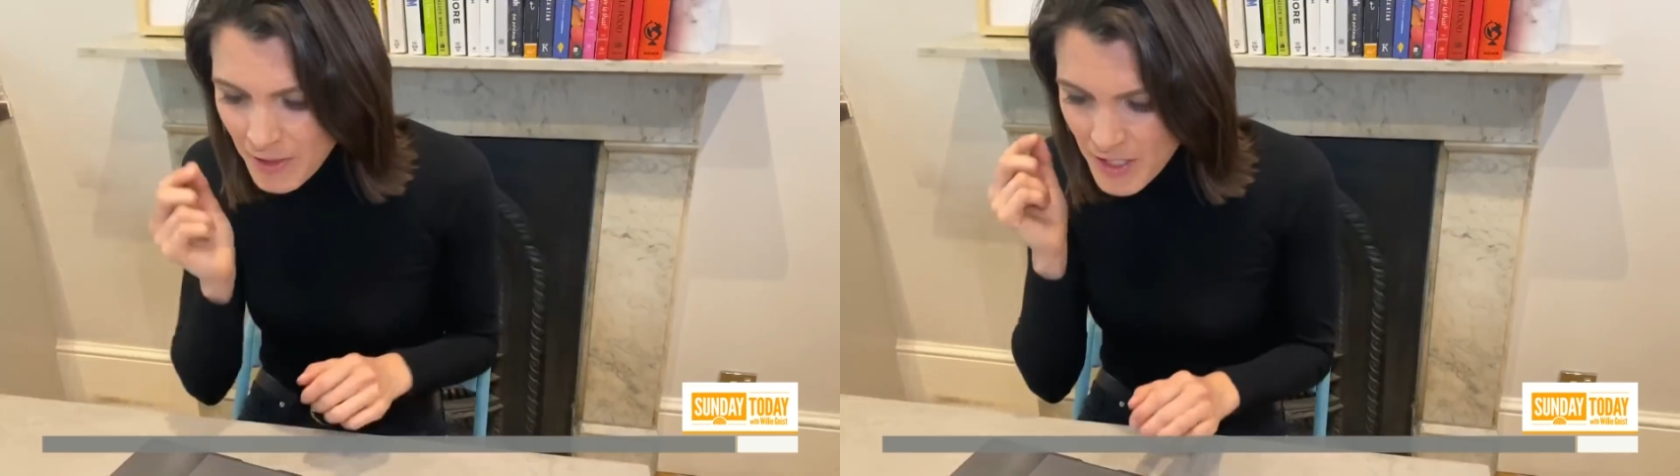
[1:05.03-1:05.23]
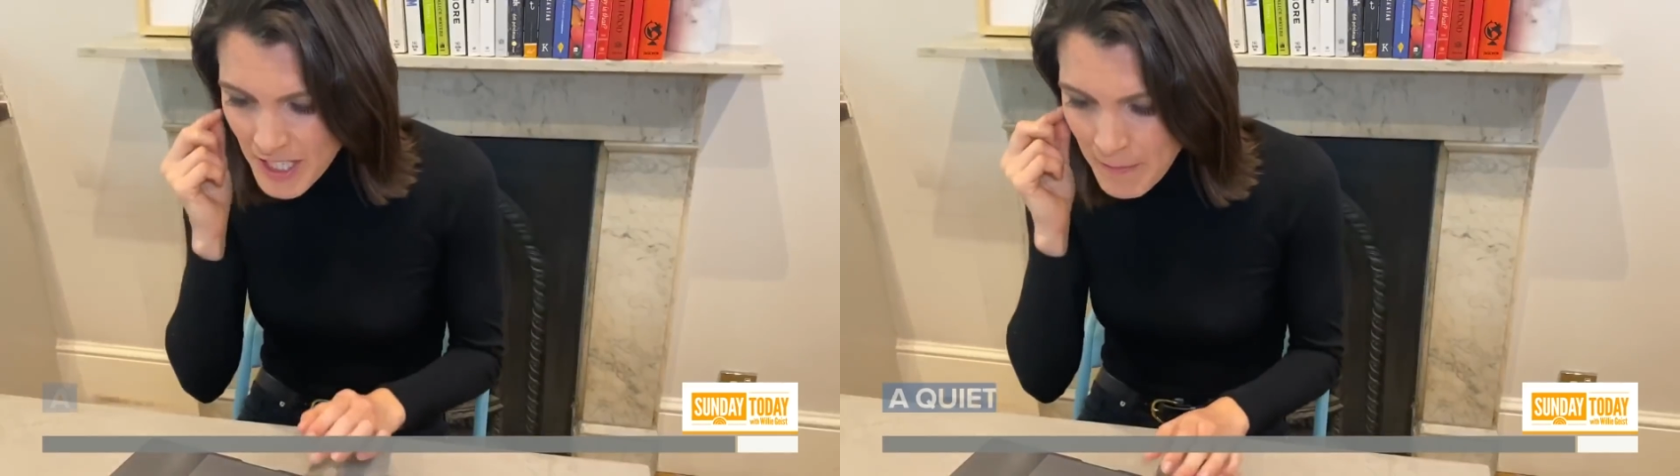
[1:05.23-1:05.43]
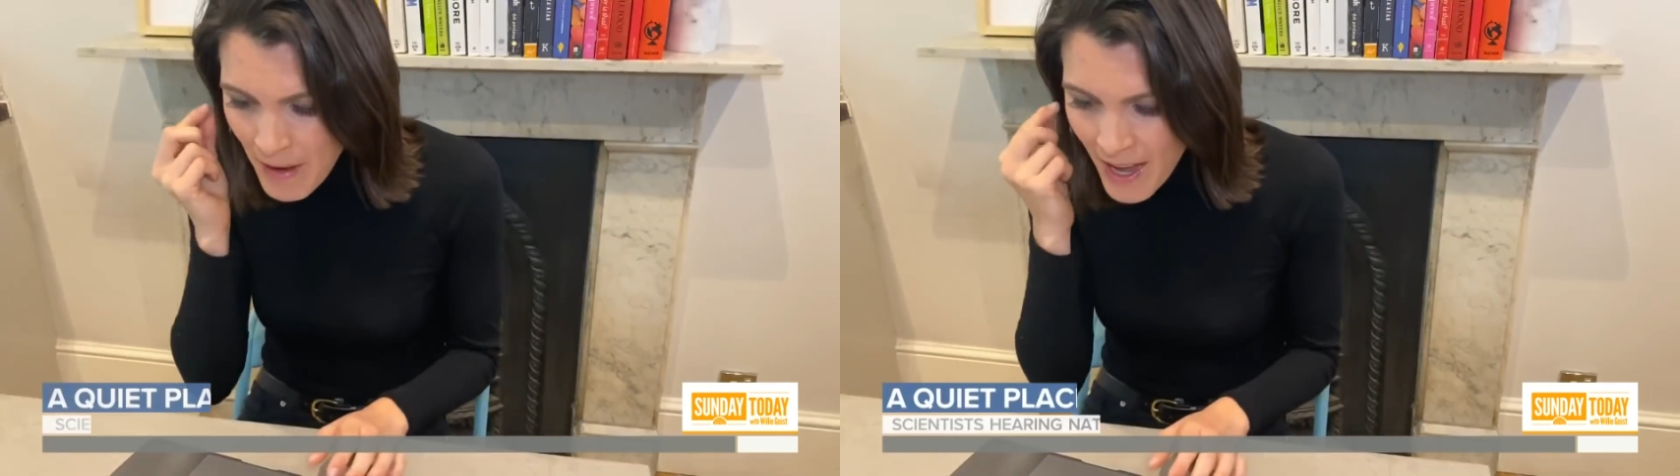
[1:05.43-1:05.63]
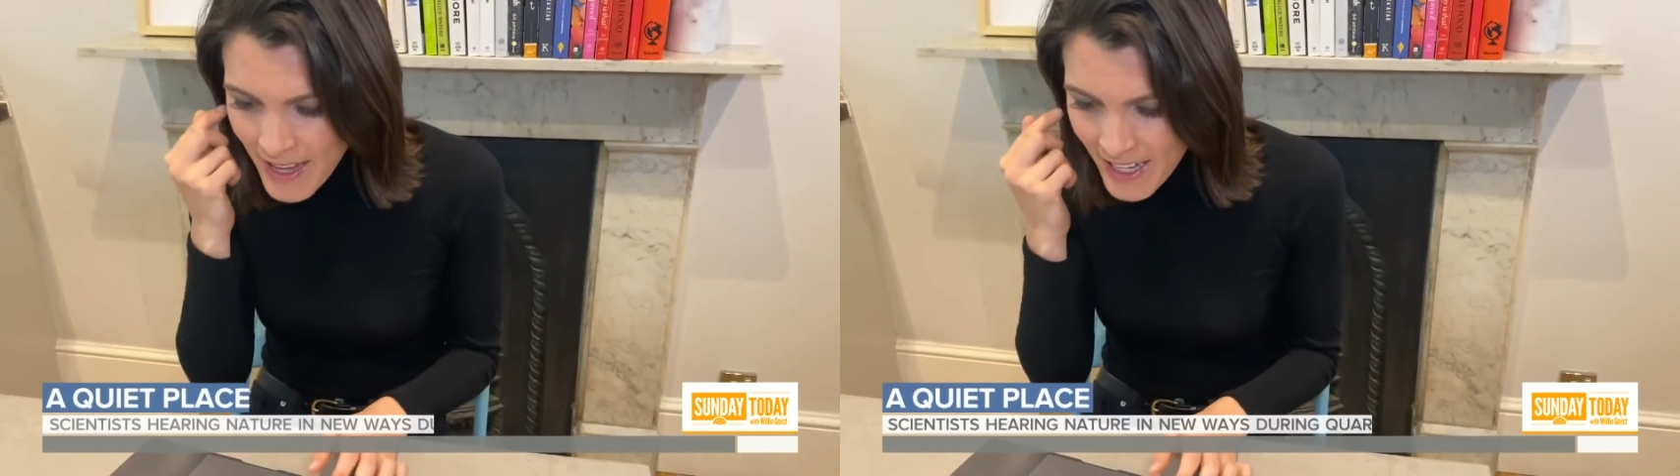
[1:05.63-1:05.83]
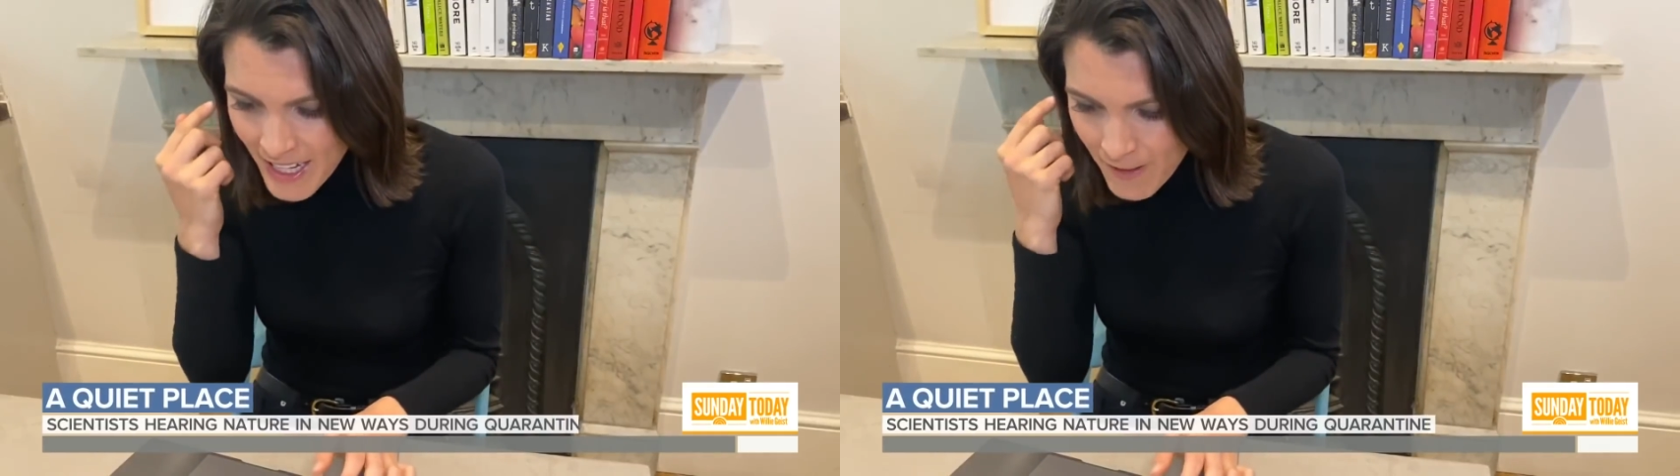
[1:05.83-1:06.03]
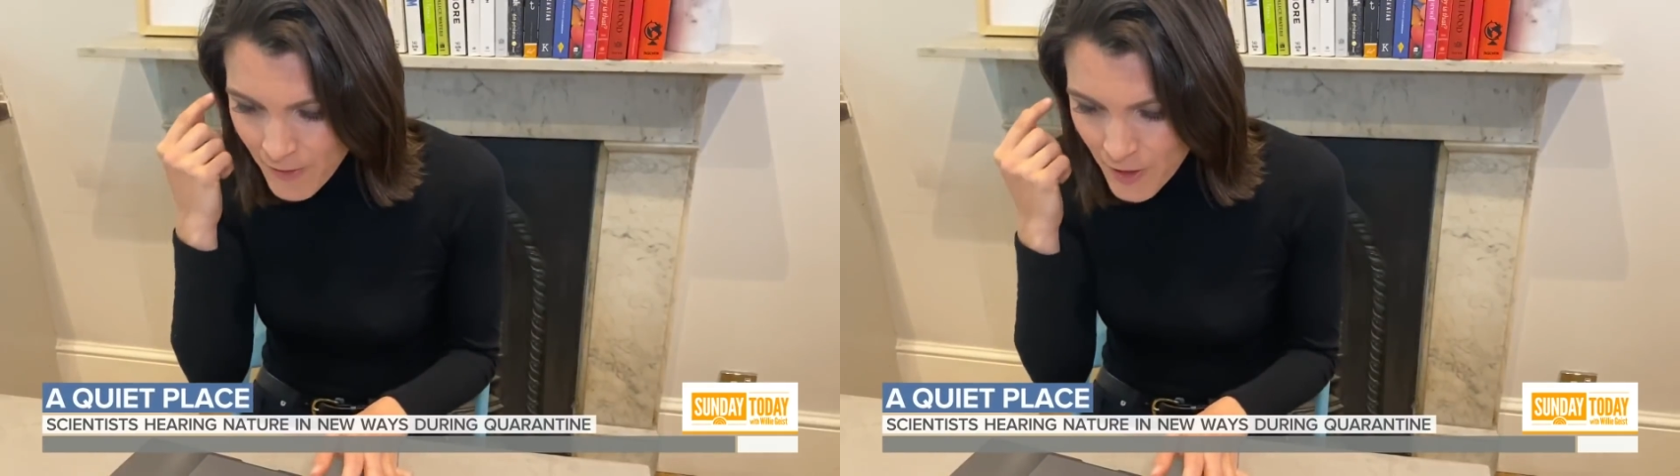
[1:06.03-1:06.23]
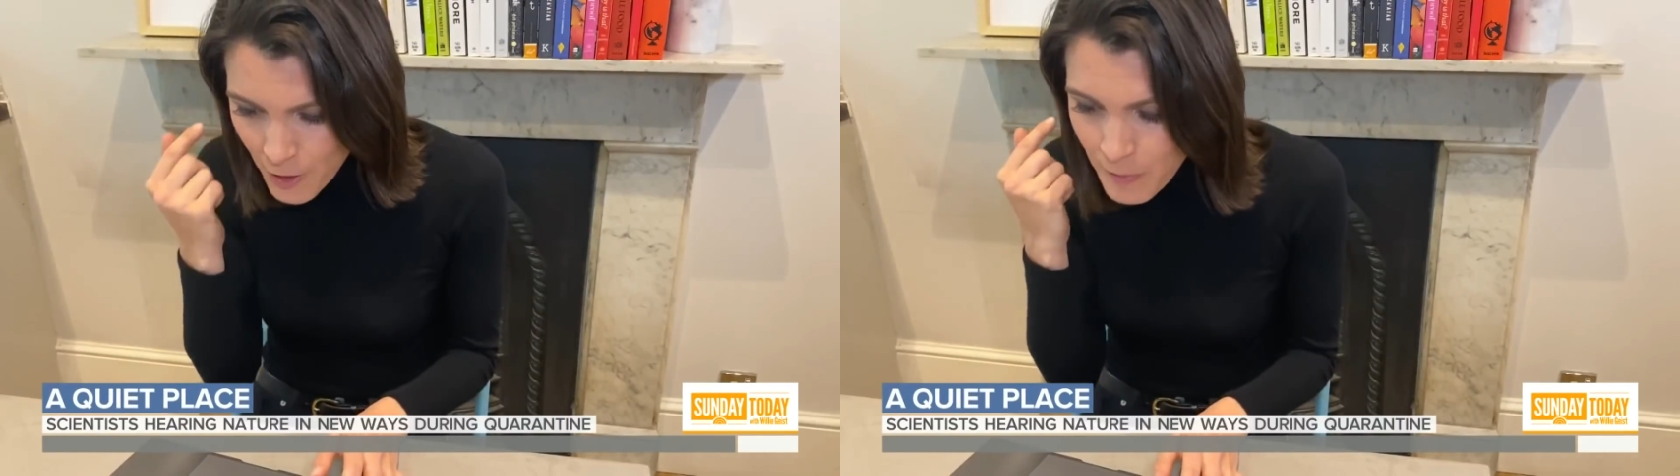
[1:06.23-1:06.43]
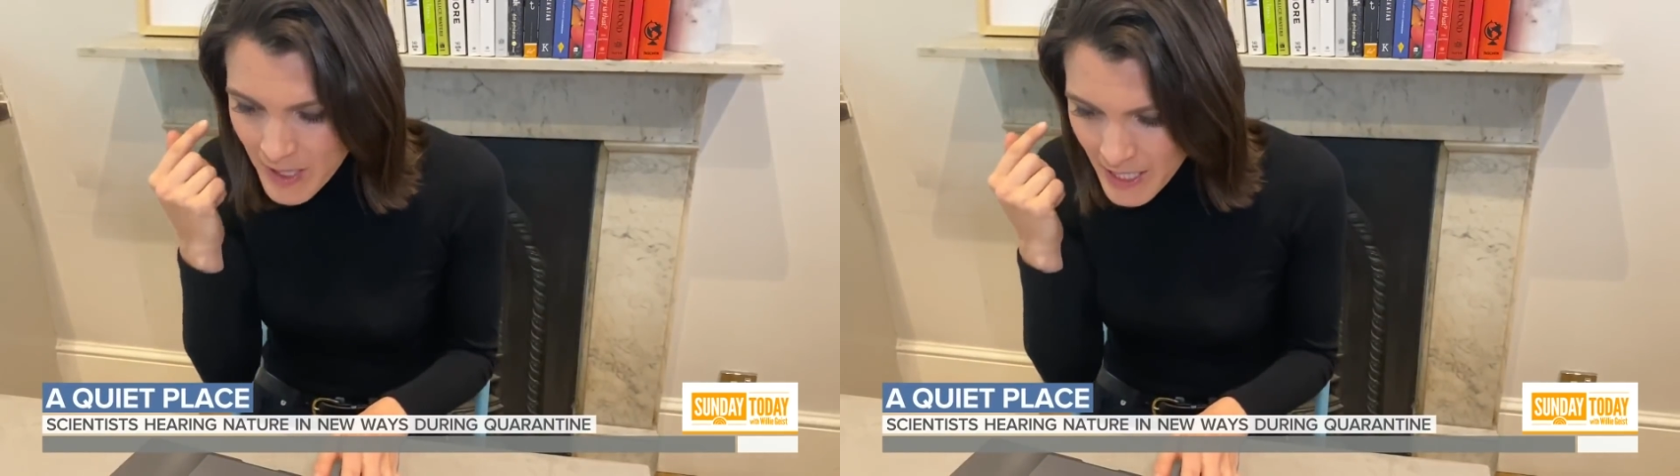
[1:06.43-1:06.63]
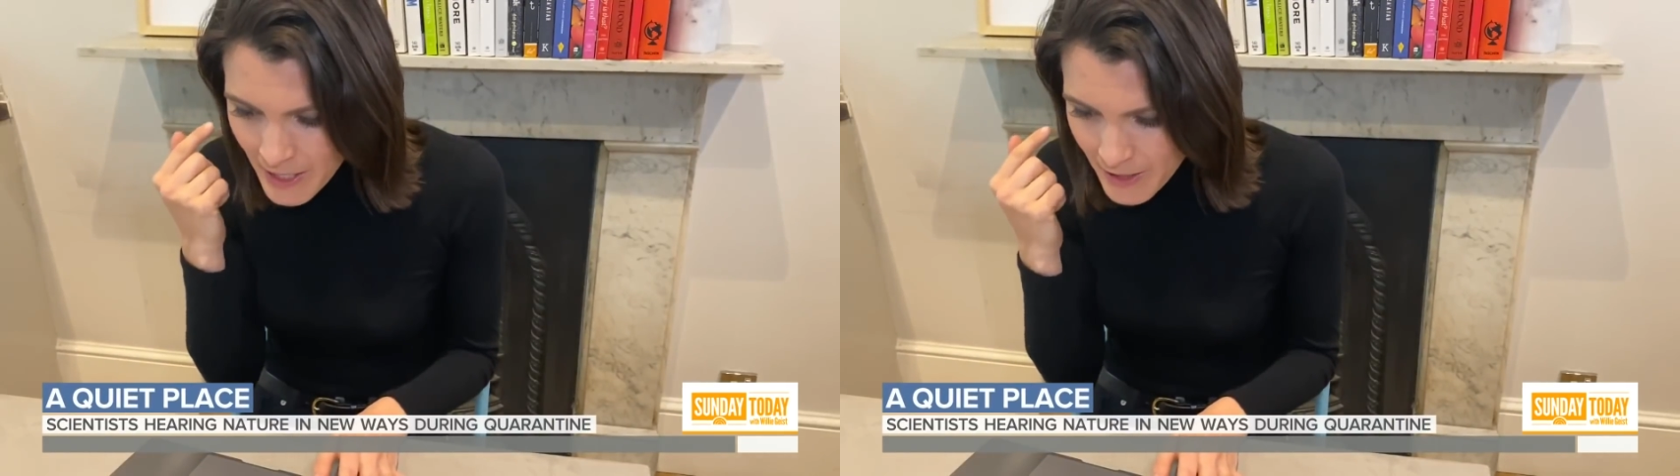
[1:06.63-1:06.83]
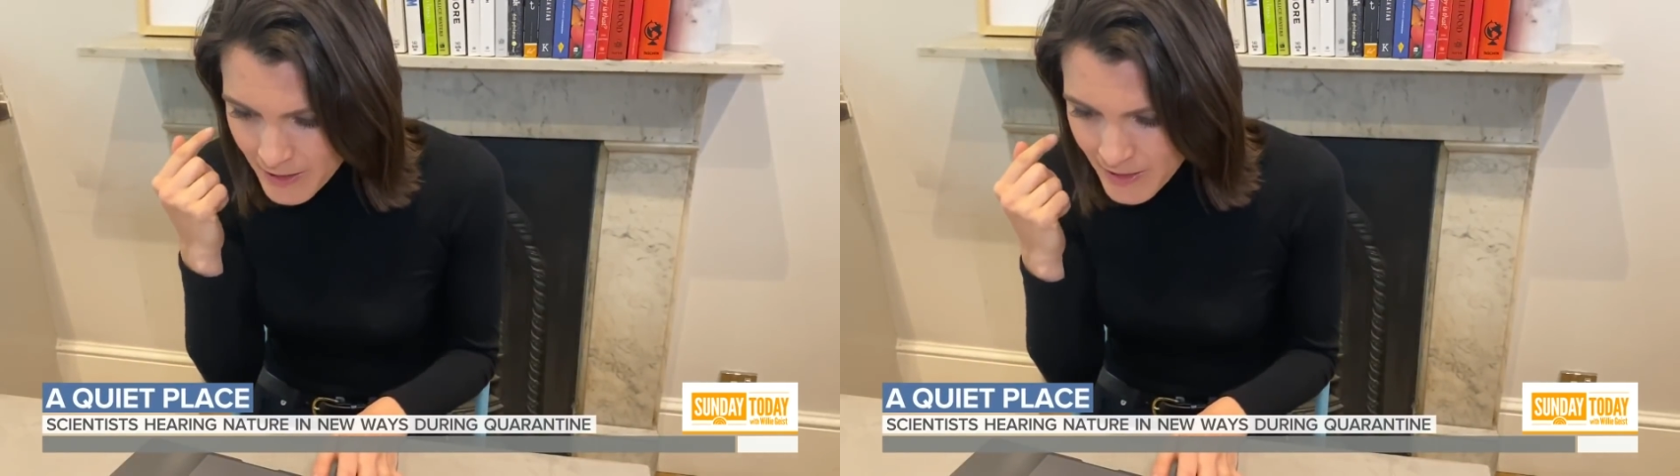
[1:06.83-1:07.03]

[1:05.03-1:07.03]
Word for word: to my kind of human ears,